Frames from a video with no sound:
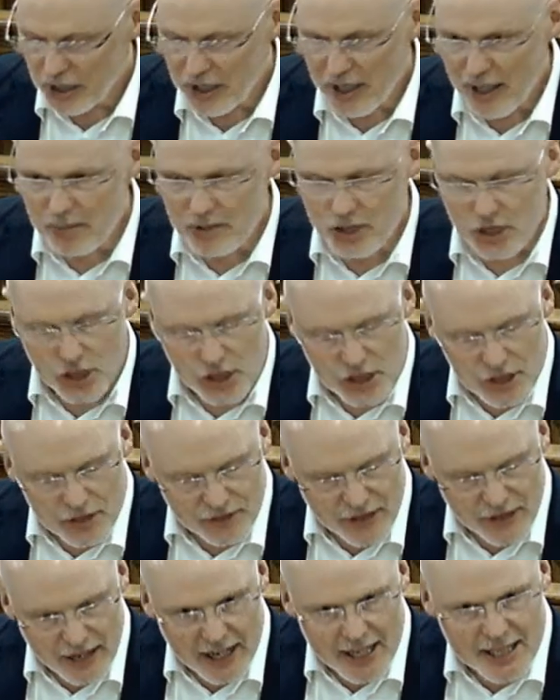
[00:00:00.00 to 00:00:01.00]
it was just
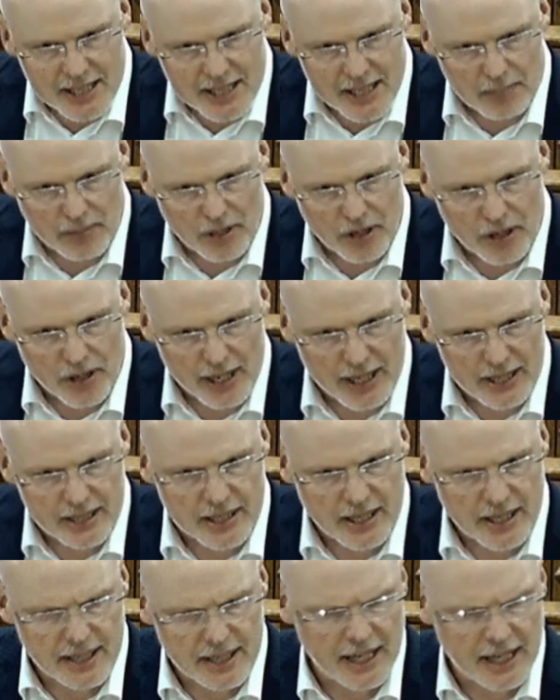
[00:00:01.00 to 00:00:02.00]
very simple things.
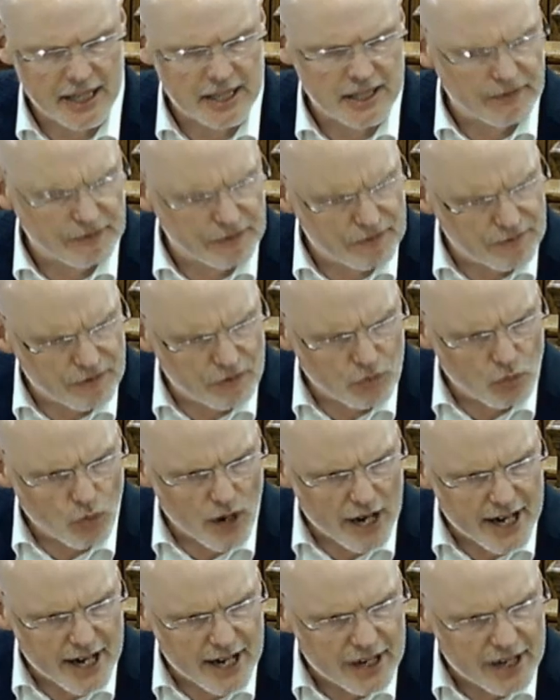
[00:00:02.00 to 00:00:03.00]
It's
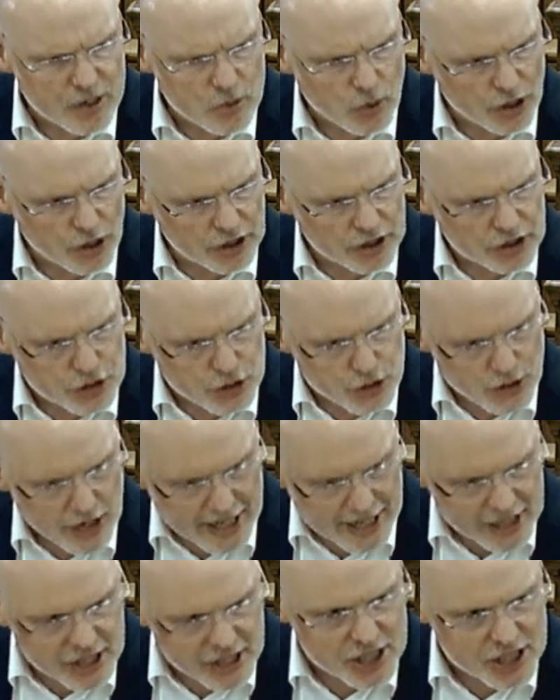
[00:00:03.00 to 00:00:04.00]
weird what
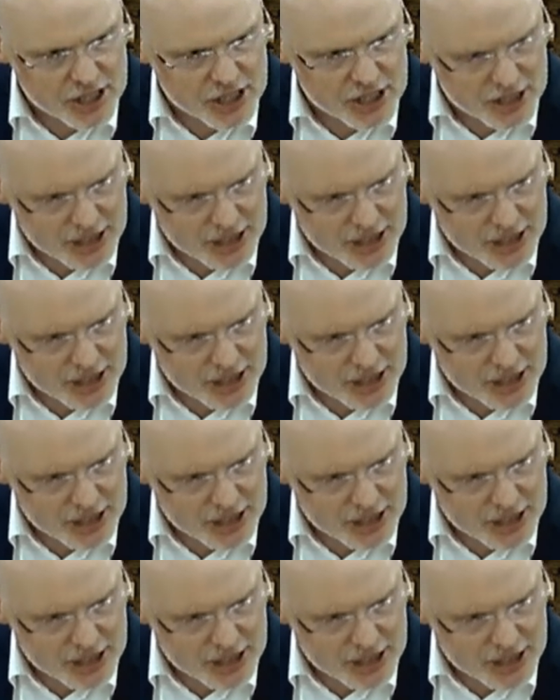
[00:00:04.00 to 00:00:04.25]
triggers,